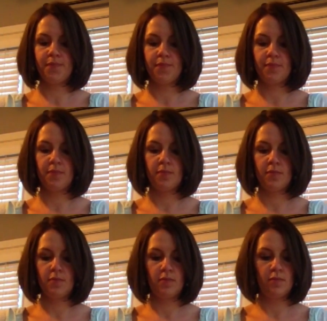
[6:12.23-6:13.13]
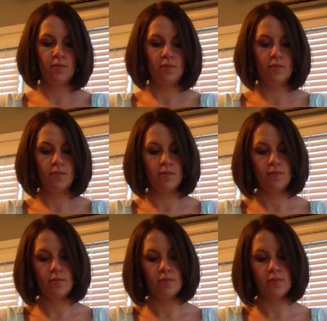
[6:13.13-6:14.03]

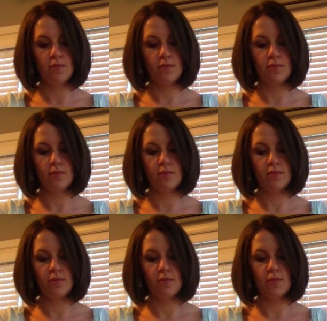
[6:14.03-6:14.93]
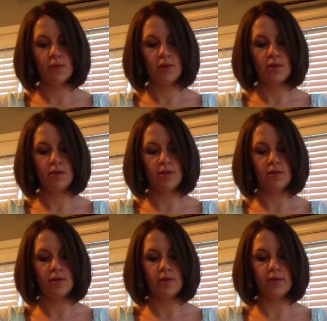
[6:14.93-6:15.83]

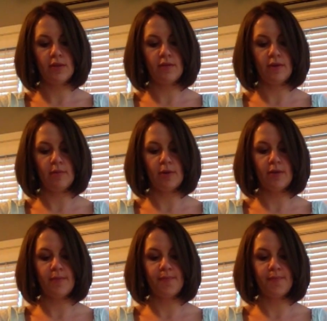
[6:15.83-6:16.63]
(no one is talking)